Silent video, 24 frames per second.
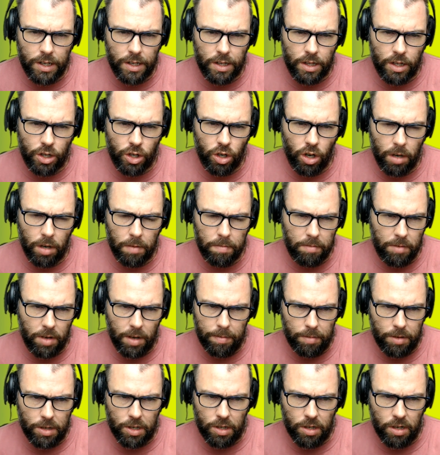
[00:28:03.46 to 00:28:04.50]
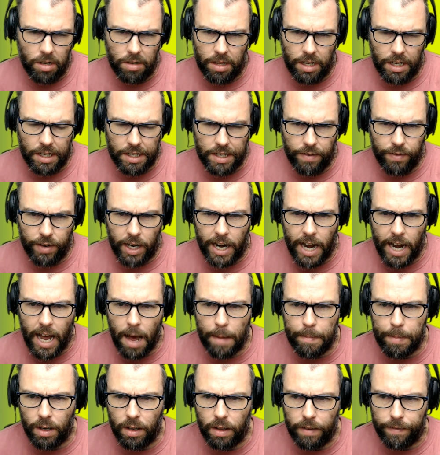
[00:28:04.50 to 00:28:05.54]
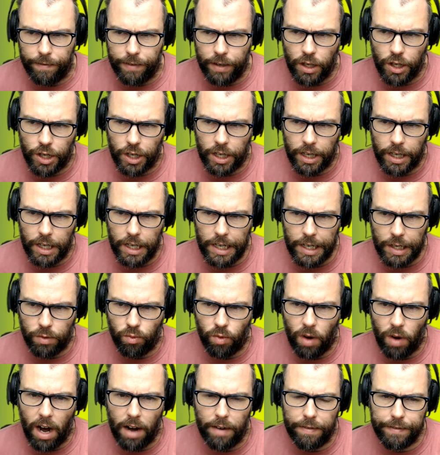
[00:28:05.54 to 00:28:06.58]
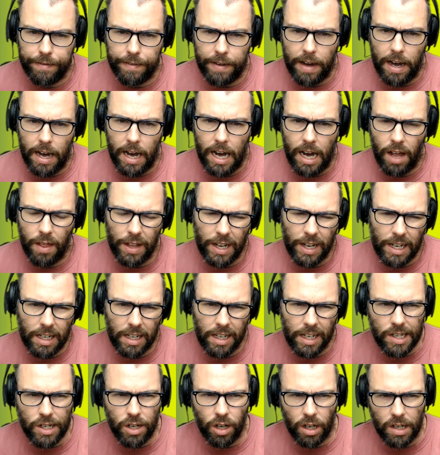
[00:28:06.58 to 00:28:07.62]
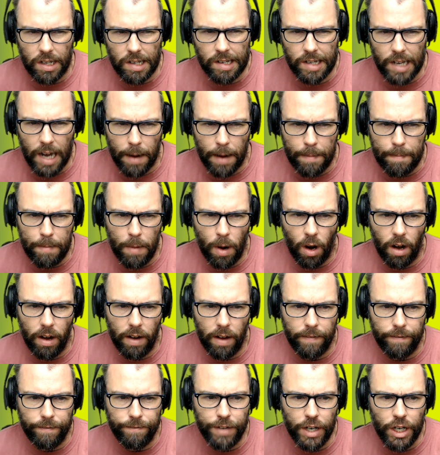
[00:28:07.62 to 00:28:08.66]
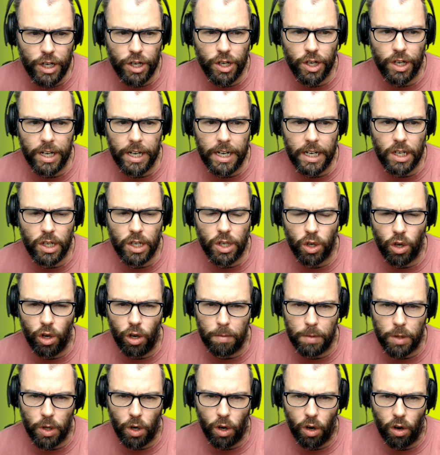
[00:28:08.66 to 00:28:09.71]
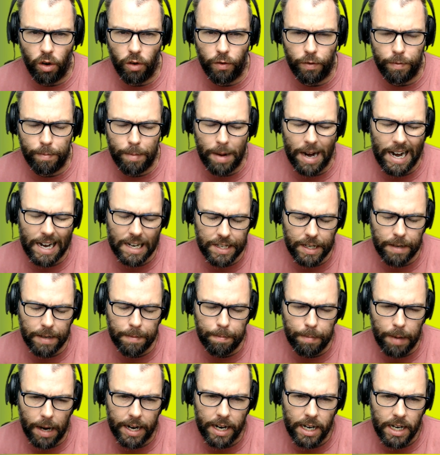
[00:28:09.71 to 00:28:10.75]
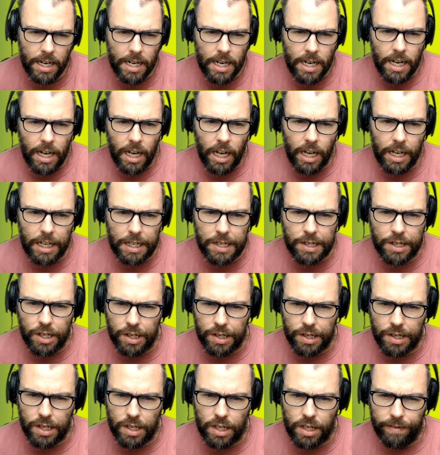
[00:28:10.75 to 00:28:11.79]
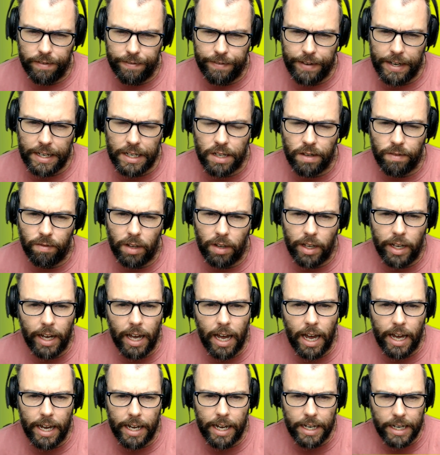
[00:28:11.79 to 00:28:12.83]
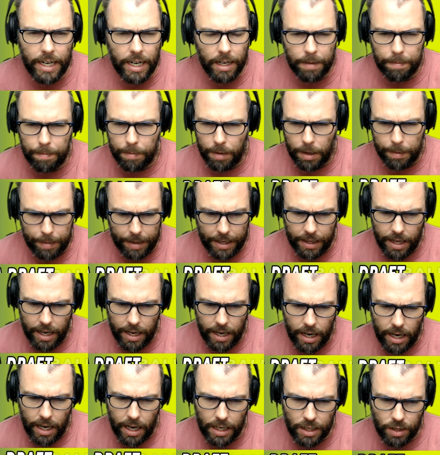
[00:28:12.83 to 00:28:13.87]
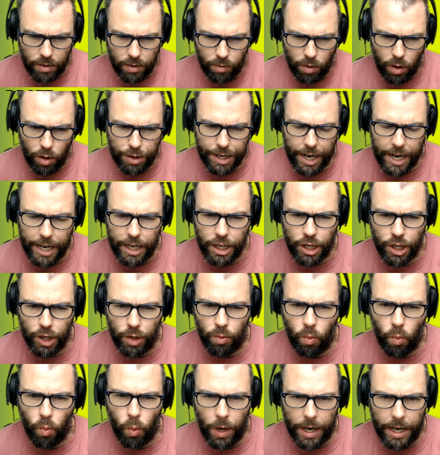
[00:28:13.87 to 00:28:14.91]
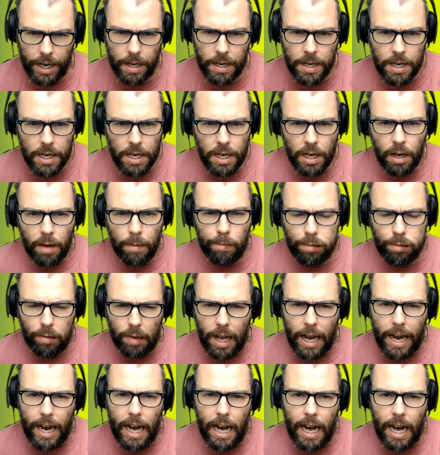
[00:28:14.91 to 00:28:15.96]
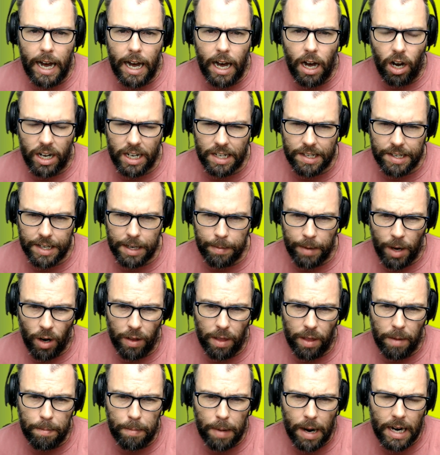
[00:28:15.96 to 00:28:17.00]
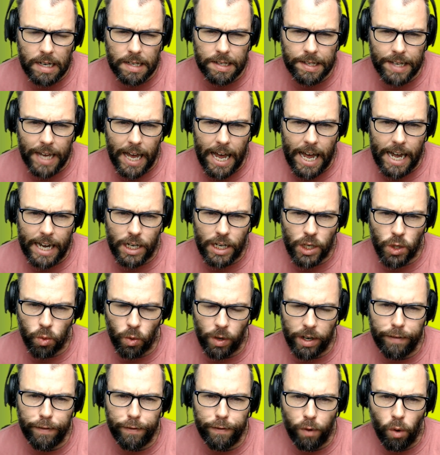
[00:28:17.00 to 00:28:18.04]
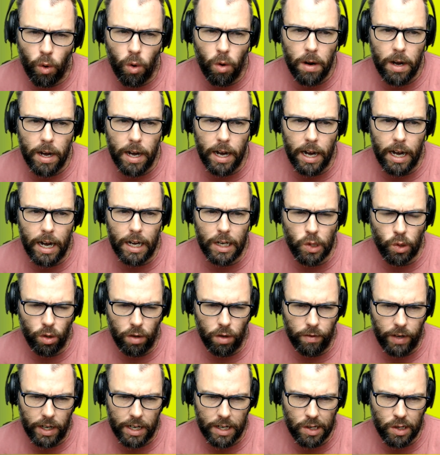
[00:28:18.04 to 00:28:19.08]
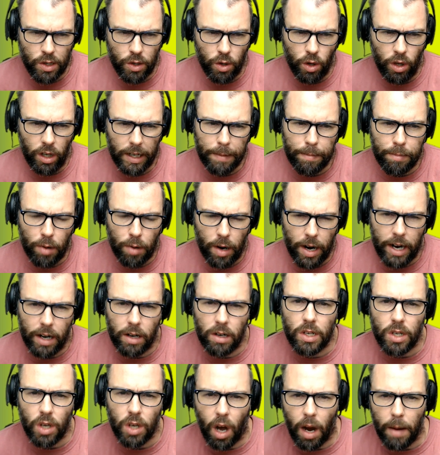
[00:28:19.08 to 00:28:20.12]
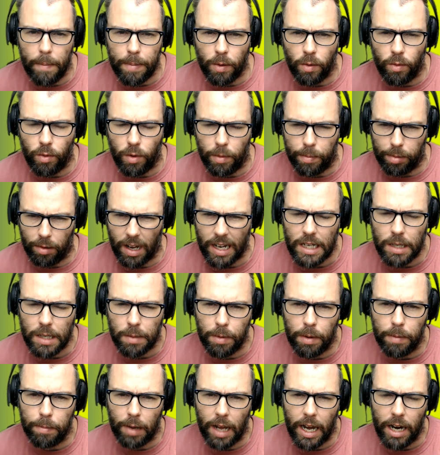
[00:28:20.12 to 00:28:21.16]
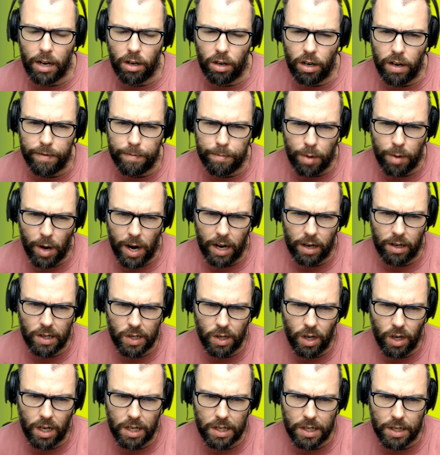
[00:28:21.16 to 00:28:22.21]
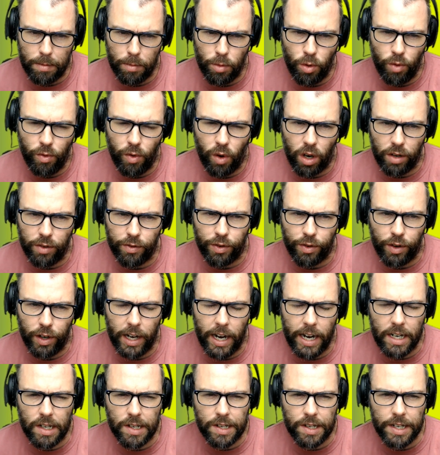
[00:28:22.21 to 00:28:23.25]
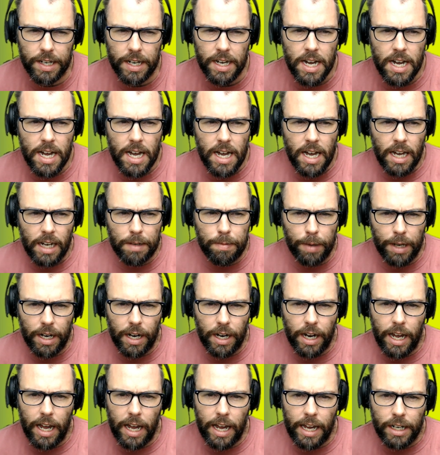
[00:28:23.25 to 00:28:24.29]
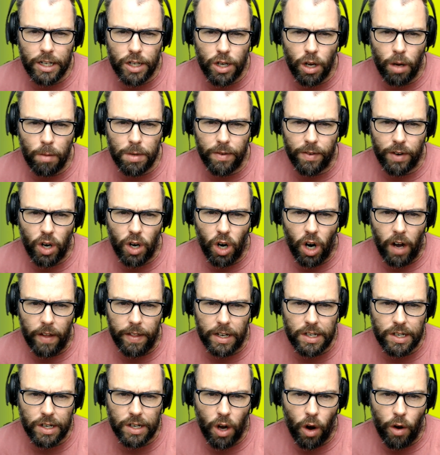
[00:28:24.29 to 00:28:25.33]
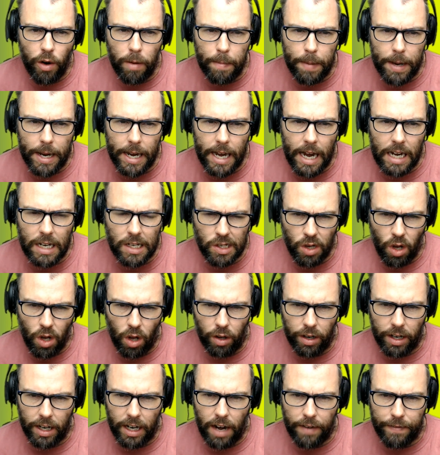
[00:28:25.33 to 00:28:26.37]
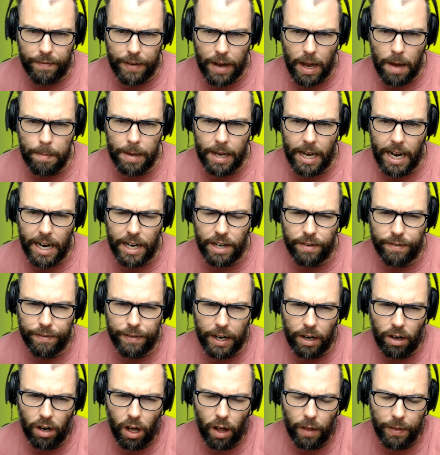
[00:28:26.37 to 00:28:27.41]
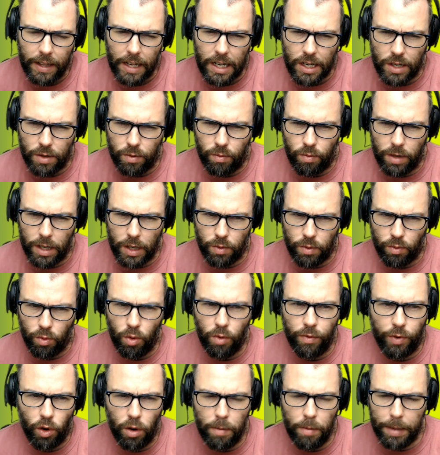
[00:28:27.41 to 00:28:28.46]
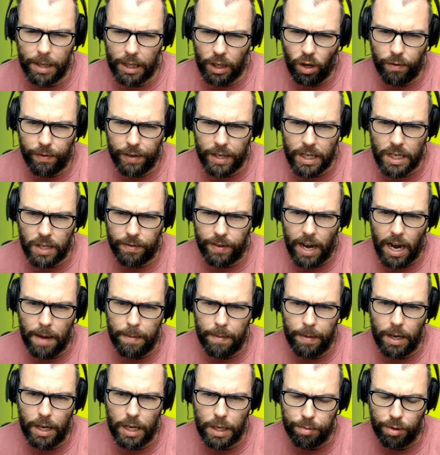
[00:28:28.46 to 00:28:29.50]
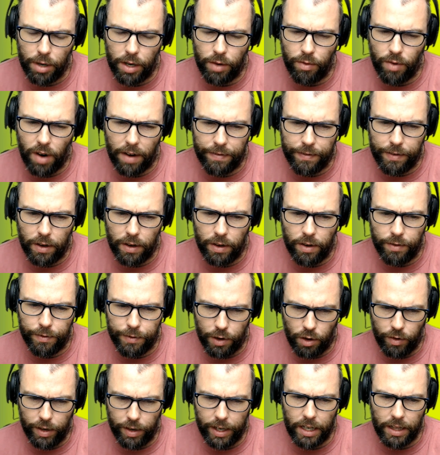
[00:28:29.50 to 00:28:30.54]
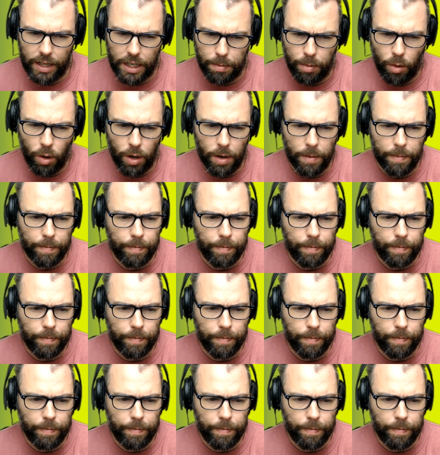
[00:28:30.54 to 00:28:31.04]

the shot, I don't think it's ever going to happen. The finishing is rough. Uh, I think he's got some vision in terms of passing, but it's just defensively. Uh, he can be there as a rotation wing player. I could see him going to the Bucks at twenty-four, uh, sort of like a Sterling Brown type replacement player if Brown decides to move on in free agency. But in terms of a guy that's going to be a solid enough N B A defender, I think there's a, there's room for him, but the offensive game is pretty rough for, for Green at this point.